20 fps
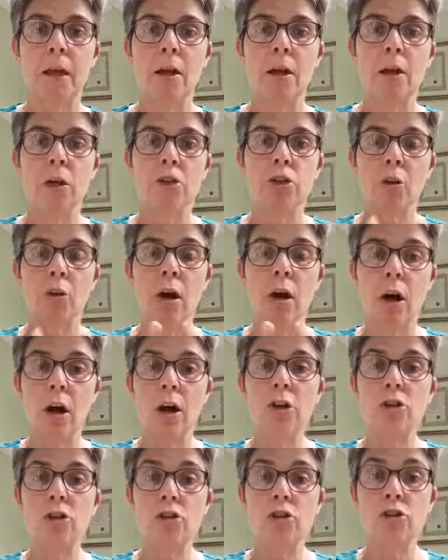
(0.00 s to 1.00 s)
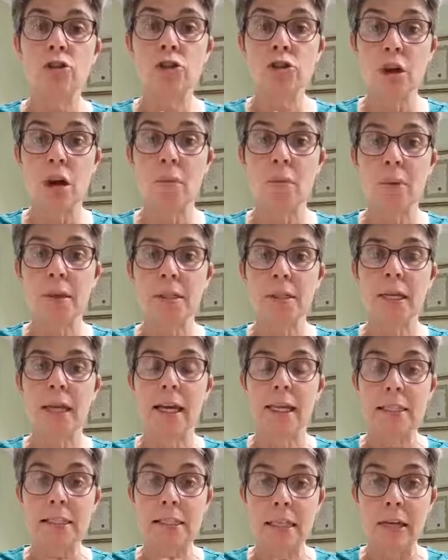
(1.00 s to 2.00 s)
So how you stop it
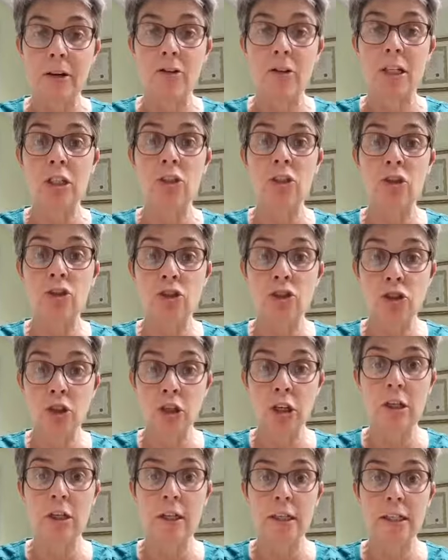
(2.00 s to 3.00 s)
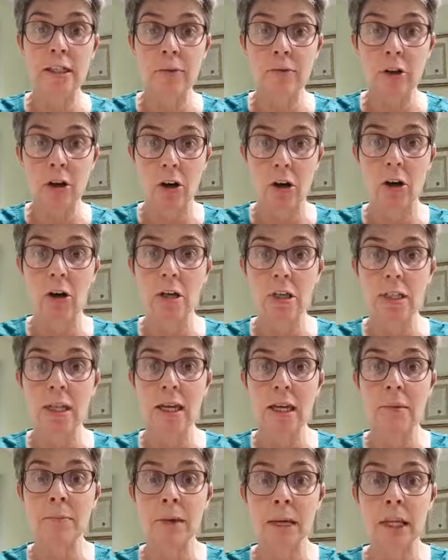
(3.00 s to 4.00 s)
is literally you do not give it
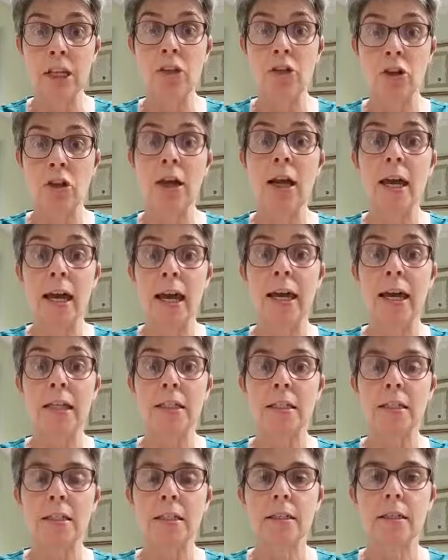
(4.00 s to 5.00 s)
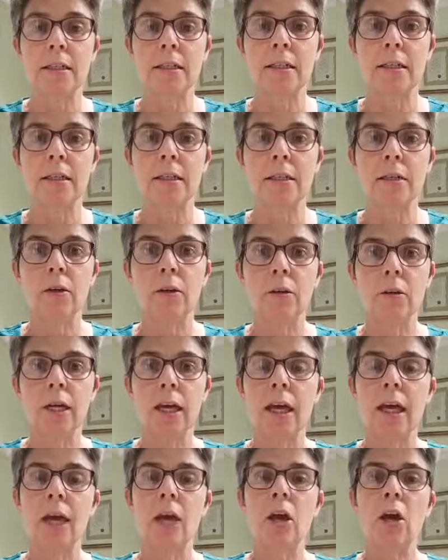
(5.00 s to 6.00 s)
airtime in your head.
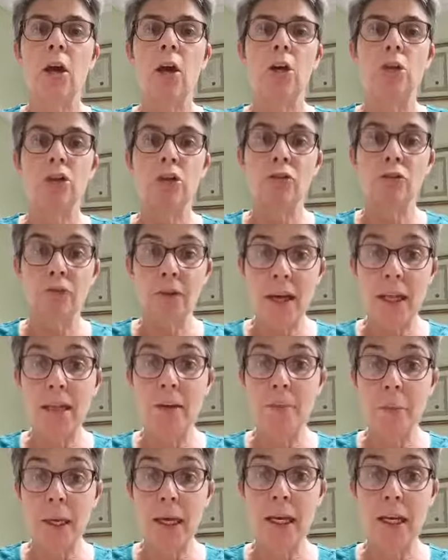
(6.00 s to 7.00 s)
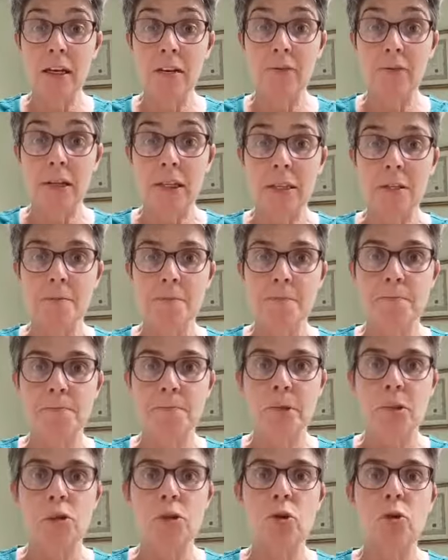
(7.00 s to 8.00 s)
Okay? You feel the pain of it.
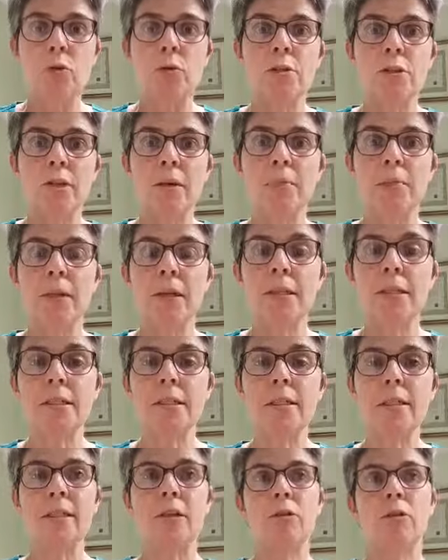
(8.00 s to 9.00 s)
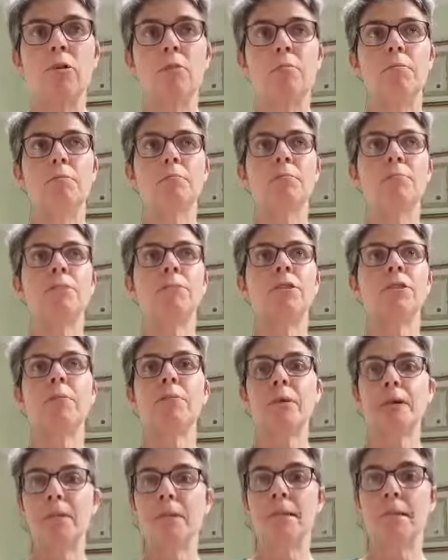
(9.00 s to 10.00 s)
So something as
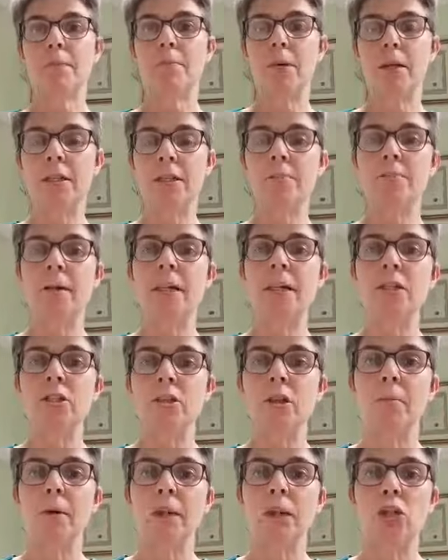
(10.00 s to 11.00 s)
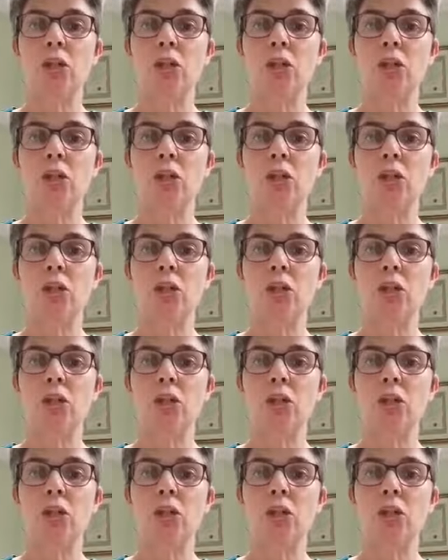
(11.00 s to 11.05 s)
simple as meeting somebody in the